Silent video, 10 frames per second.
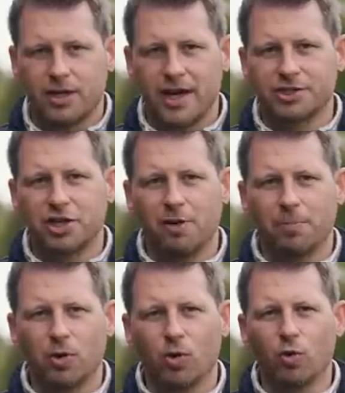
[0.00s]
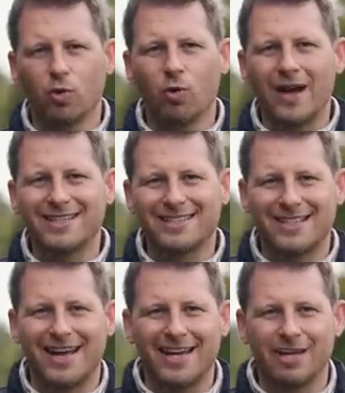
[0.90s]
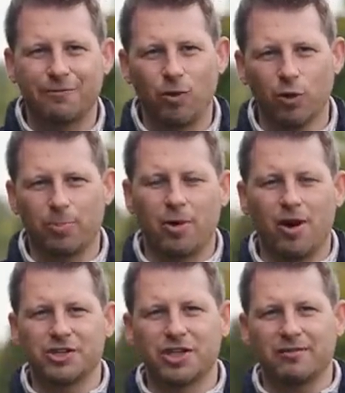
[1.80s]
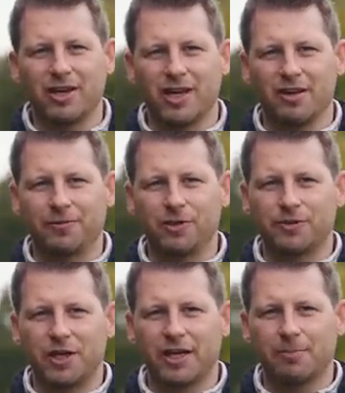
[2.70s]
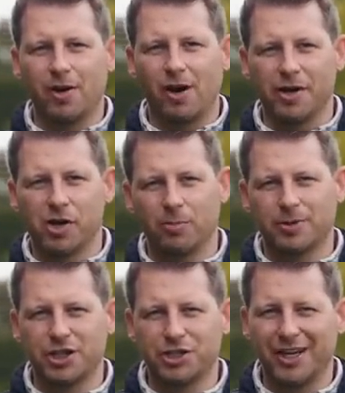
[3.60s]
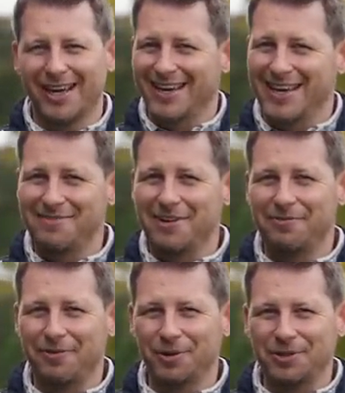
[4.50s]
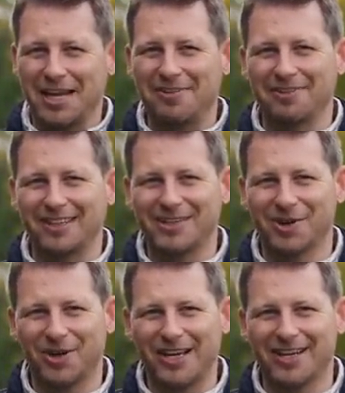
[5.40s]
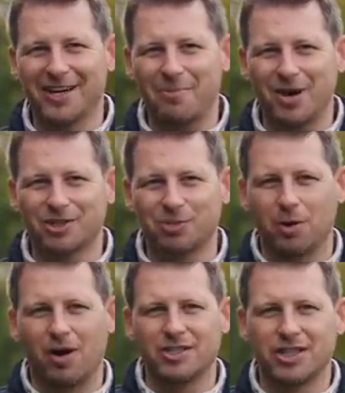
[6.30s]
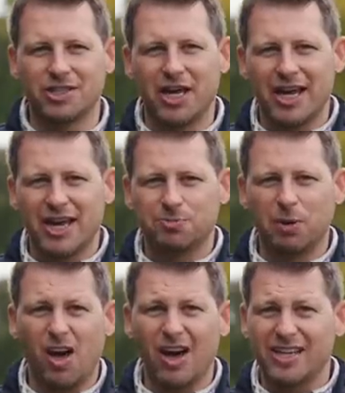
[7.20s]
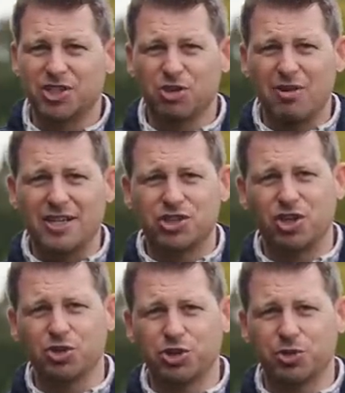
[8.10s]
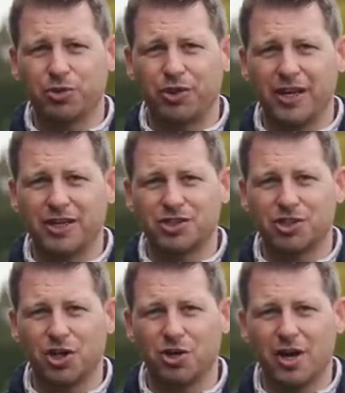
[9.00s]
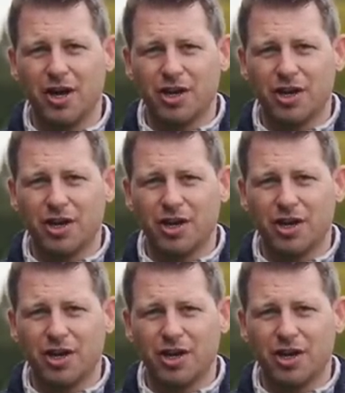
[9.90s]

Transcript: Next up, always stay for the prize giving if you've taken part in a competition, even if you're definitely not in and amongst the prizes. It's polite, it's a great social thing to do.